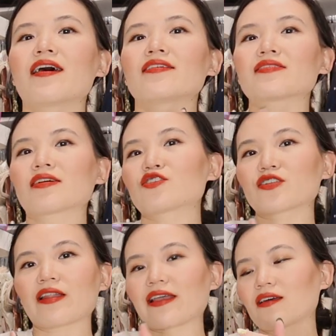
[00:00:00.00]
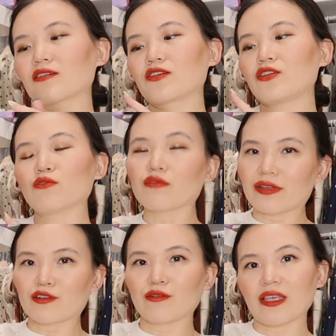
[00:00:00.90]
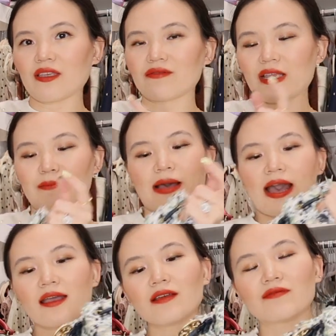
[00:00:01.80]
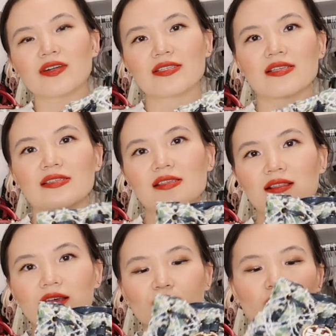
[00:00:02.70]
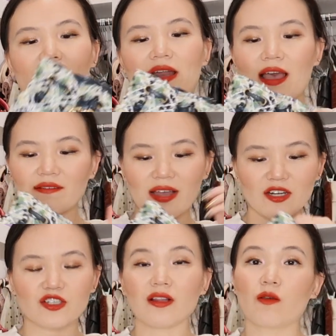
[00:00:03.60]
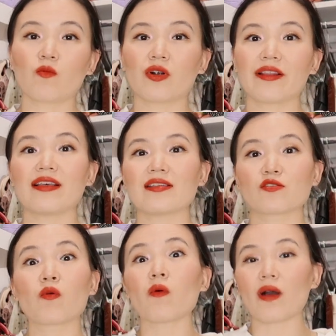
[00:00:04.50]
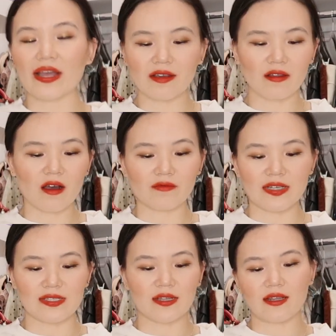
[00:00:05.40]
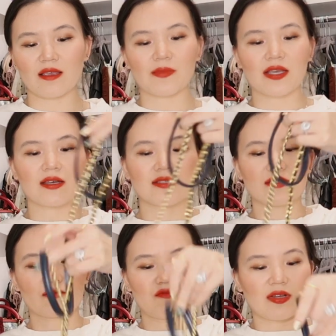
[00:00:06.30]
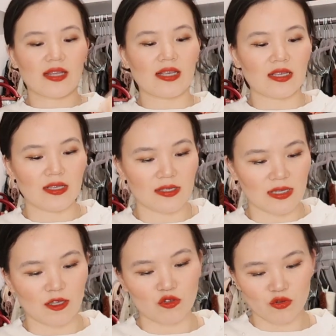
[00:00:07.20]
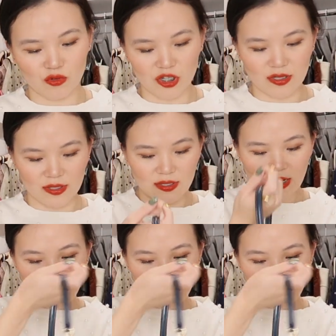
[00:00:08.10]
such like a cute little evening bag, versus this one. I've actually worn this quite a lot recently because it's really easy to just